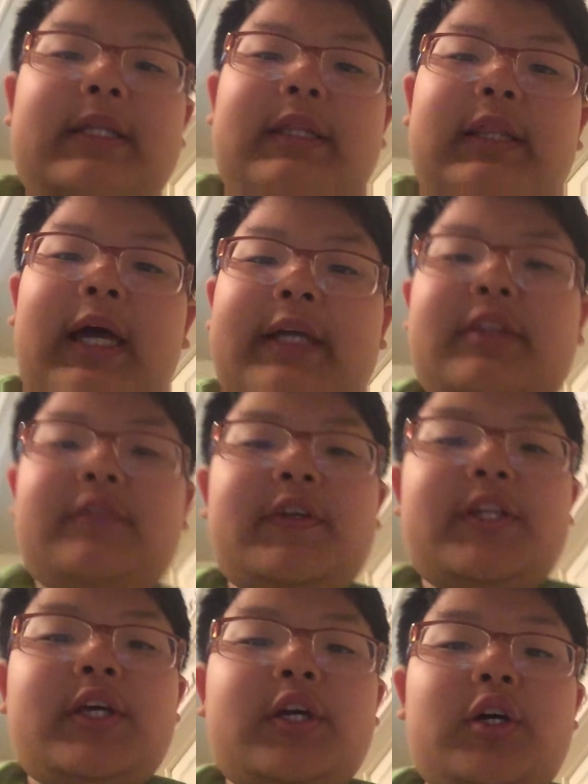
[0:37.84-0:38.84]
like the
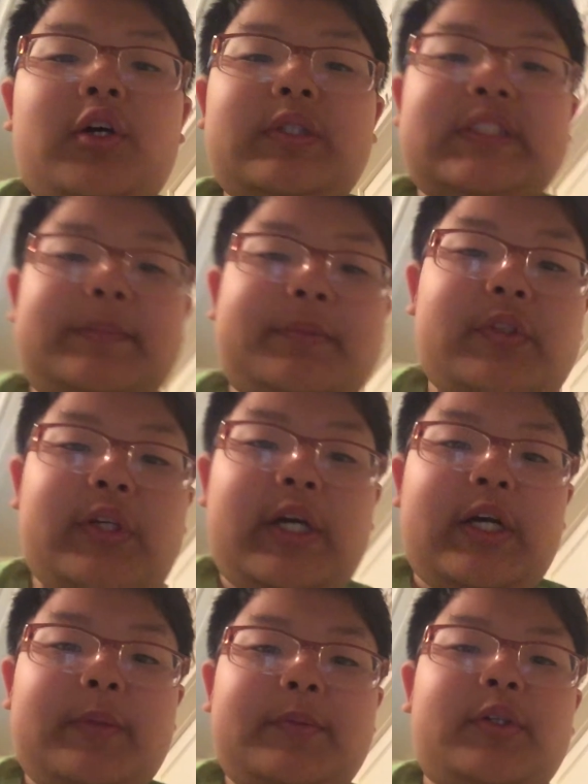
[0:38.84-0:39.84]
video,
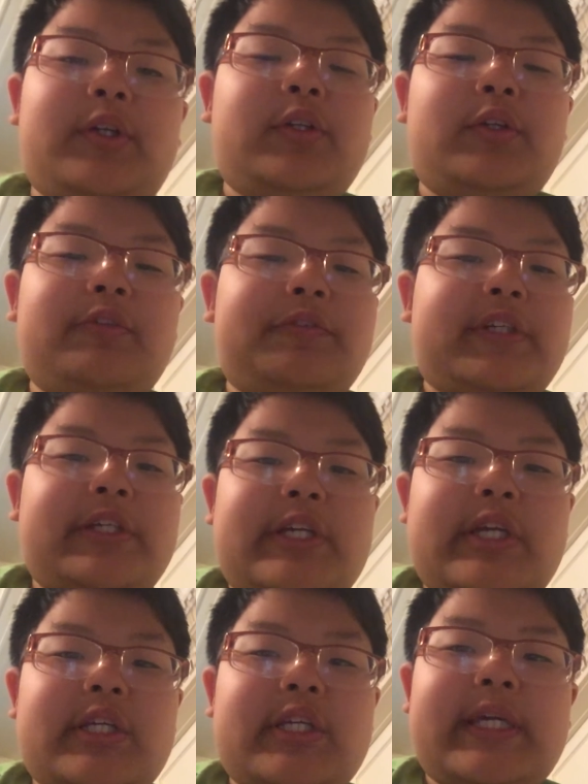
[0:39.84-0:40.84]
subscribe, turn on
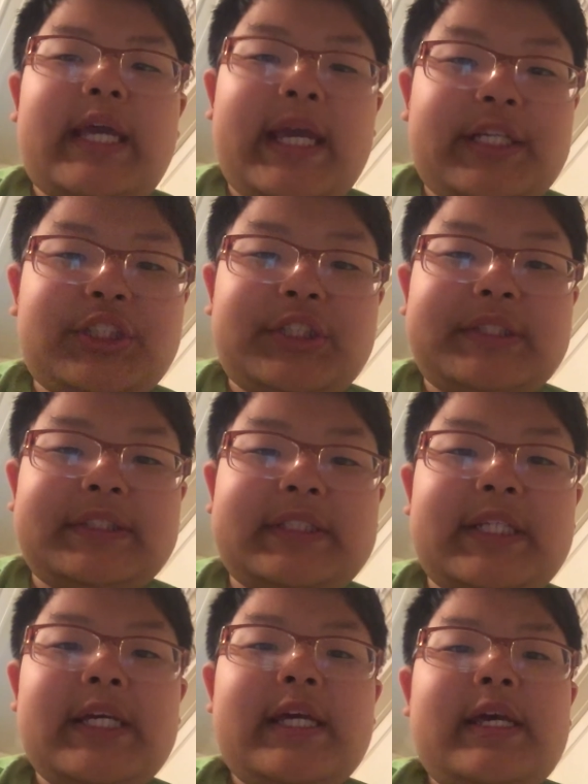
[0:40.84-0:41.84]

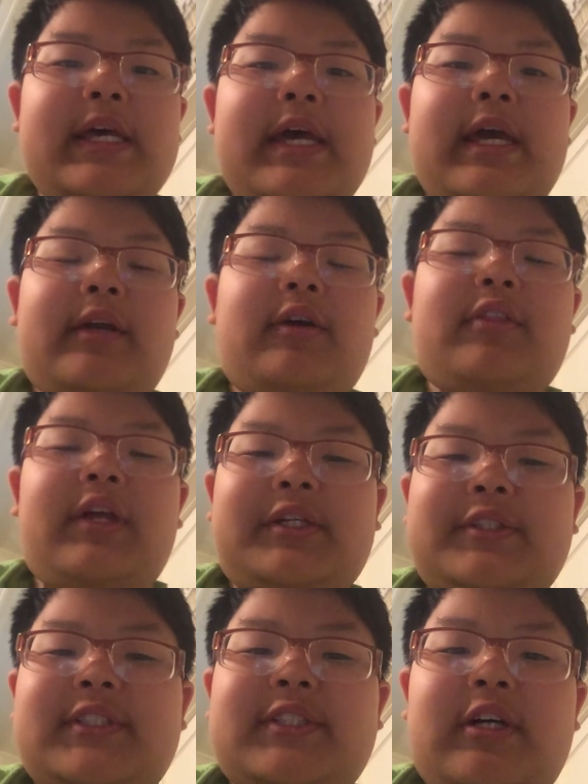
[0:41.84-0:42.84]
notifications, and all that
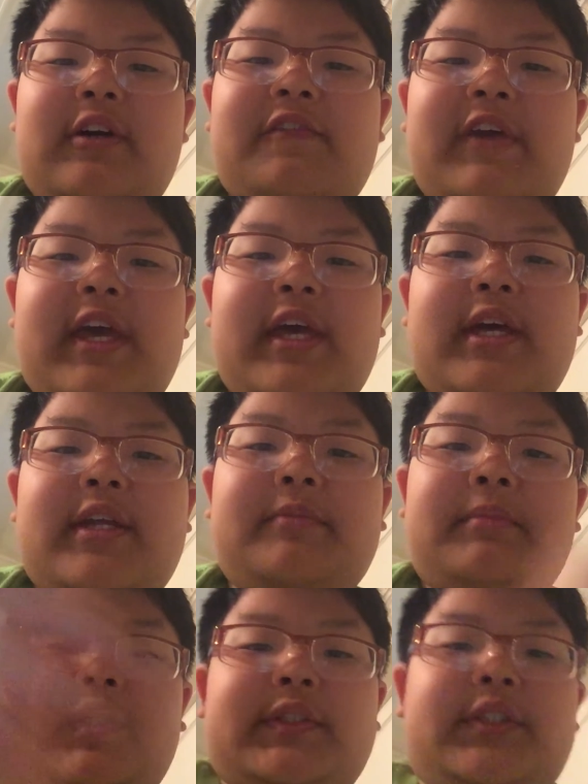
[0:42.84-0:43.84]
good stuff.
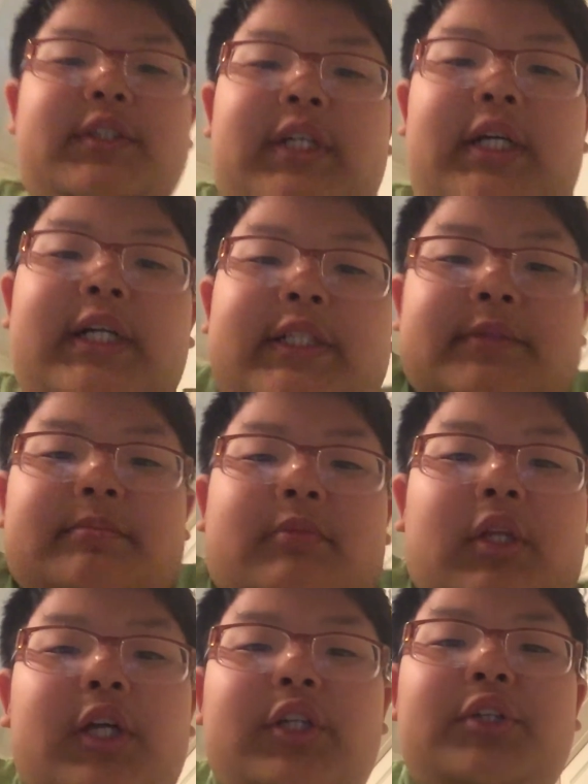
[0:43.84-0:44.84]
And I'll see you guys
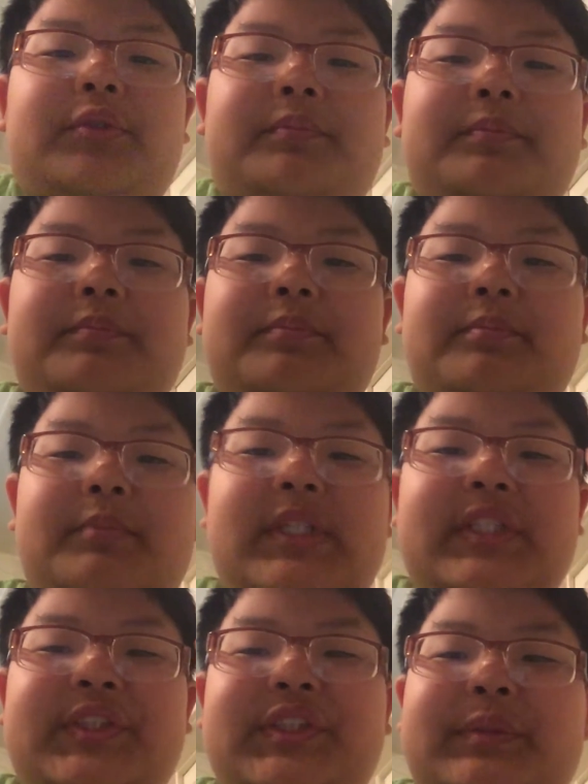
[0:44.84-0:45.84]
later.
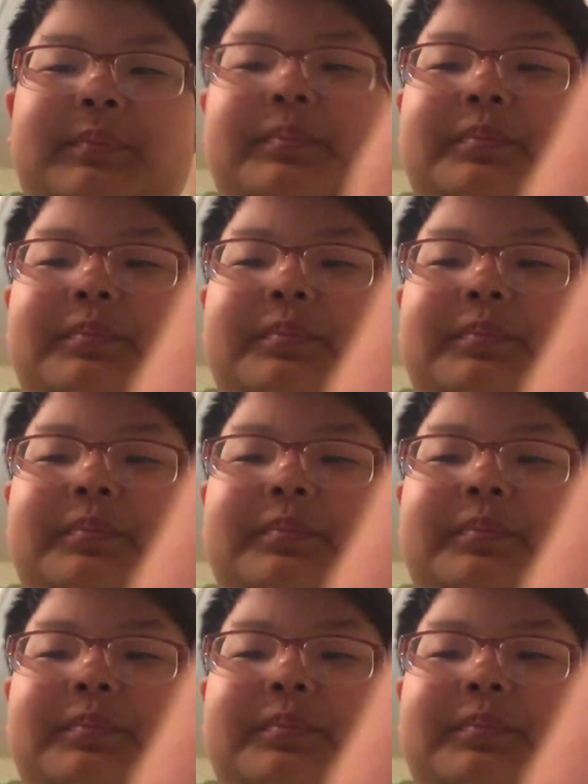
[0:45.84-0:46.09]
Peace.